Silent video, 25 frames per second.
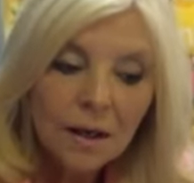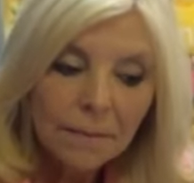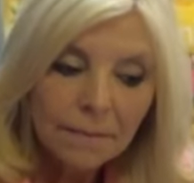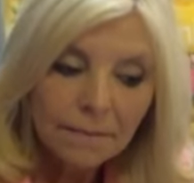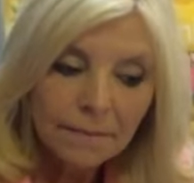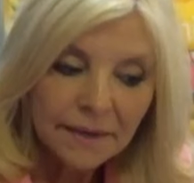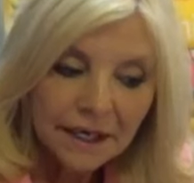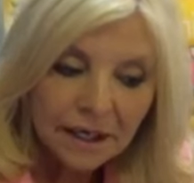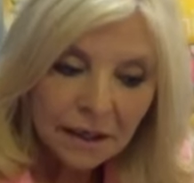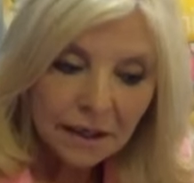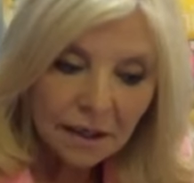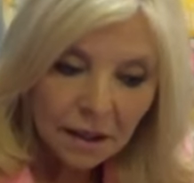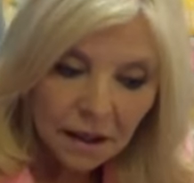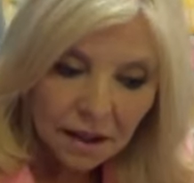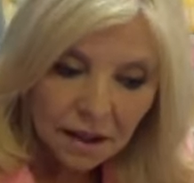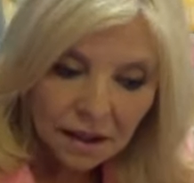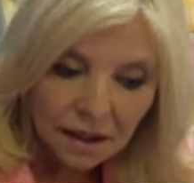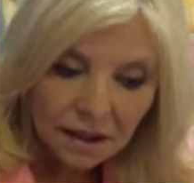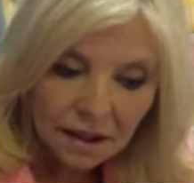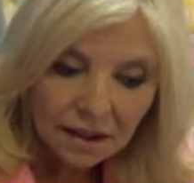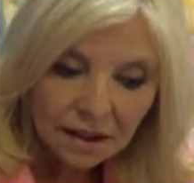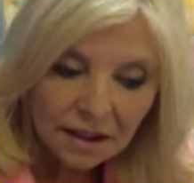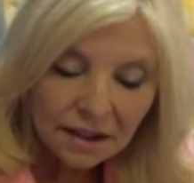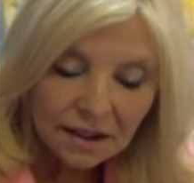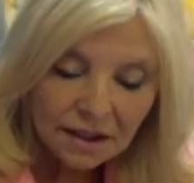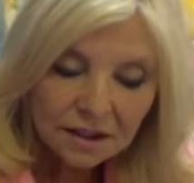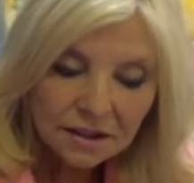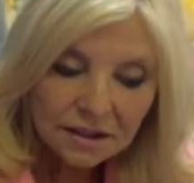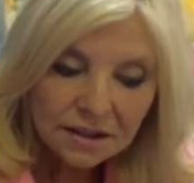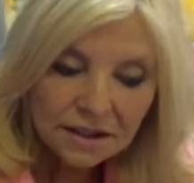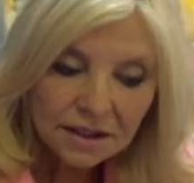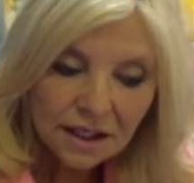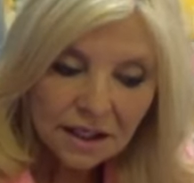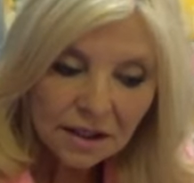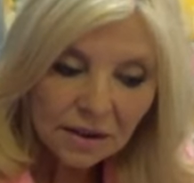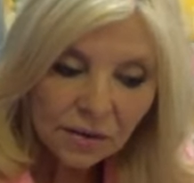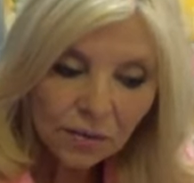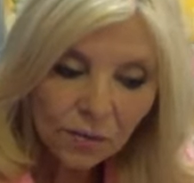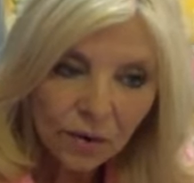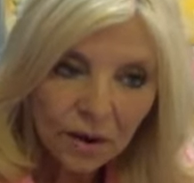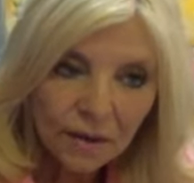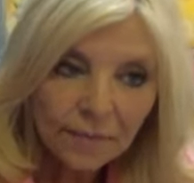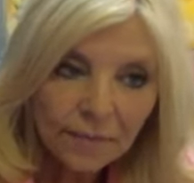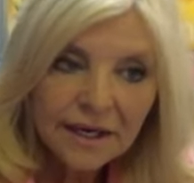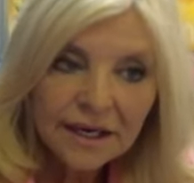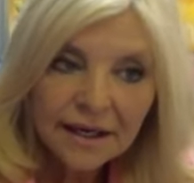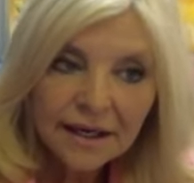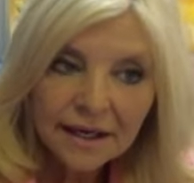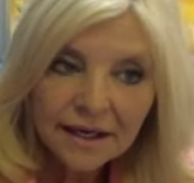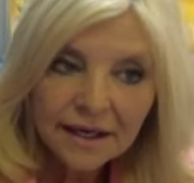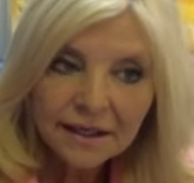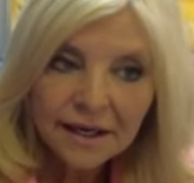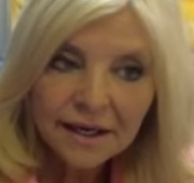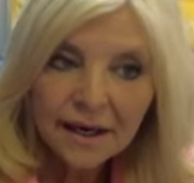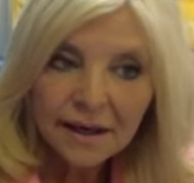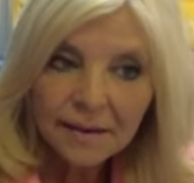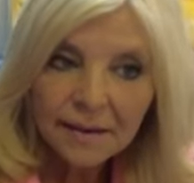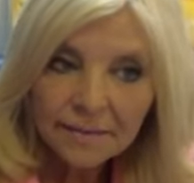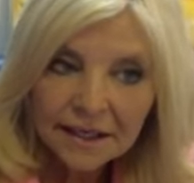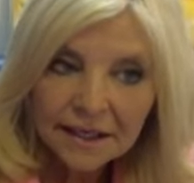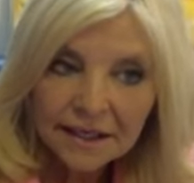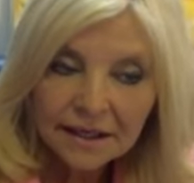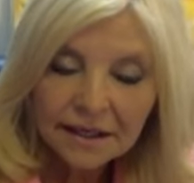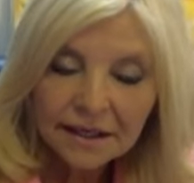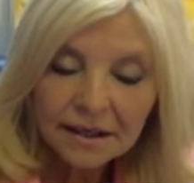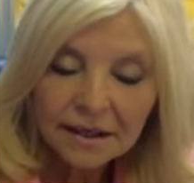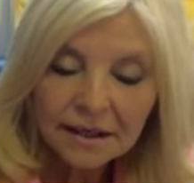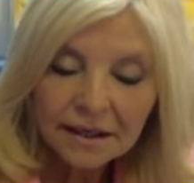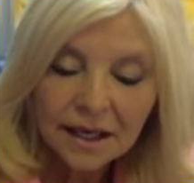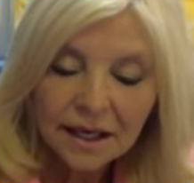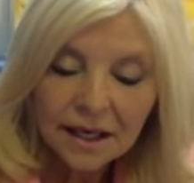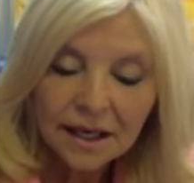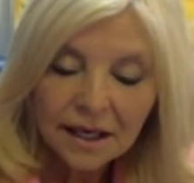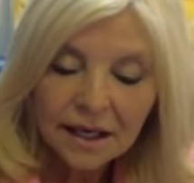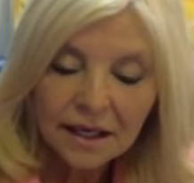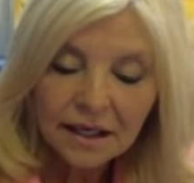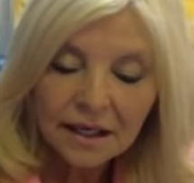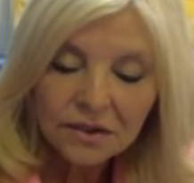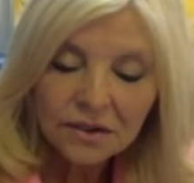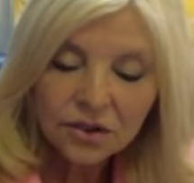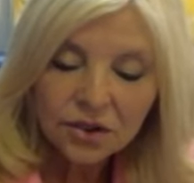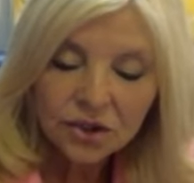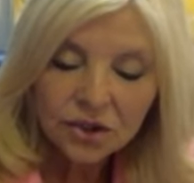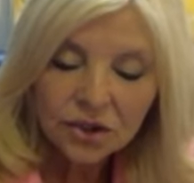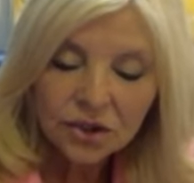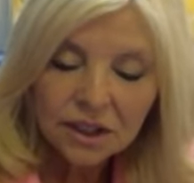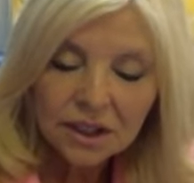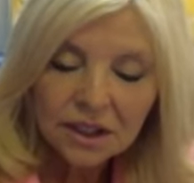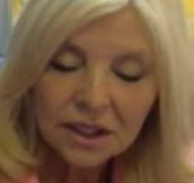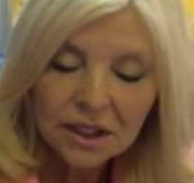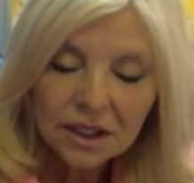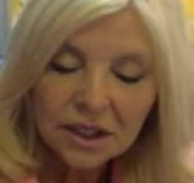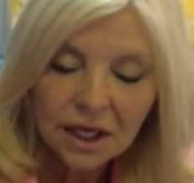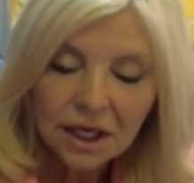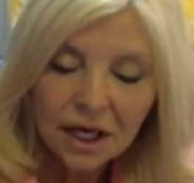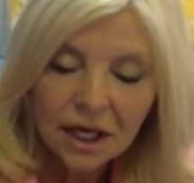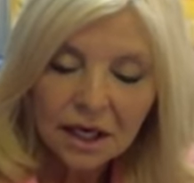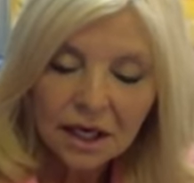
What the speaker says: because a woman had come in and she